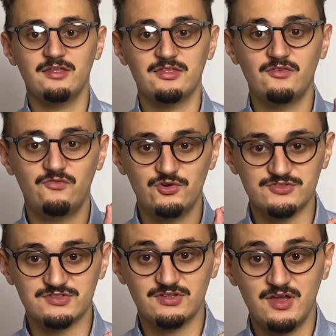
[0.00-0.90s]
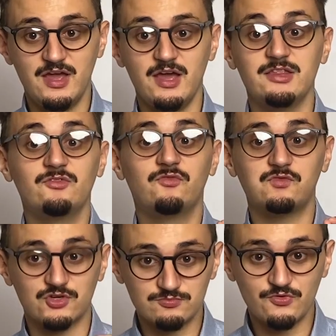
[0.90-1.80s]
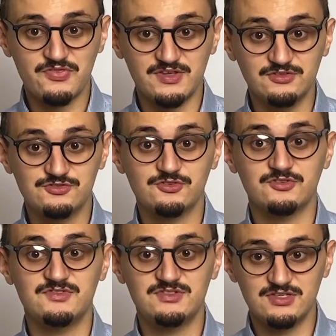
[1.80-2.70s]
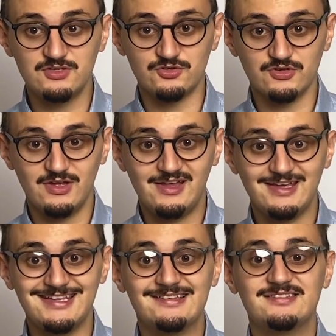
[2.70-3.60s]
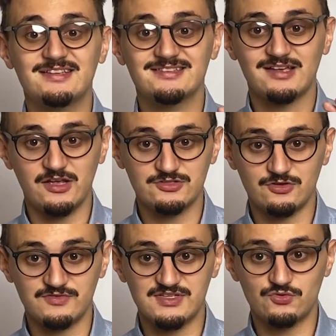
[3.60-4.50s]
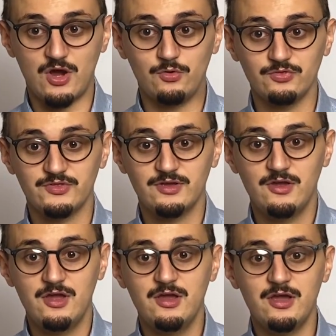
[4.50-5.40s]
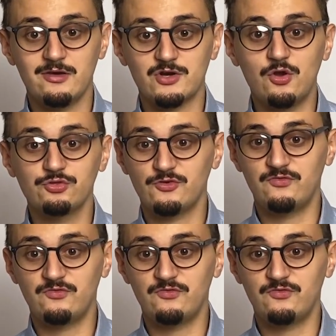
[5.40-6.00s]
The first and foremost thing to consider is the size of the round. A round of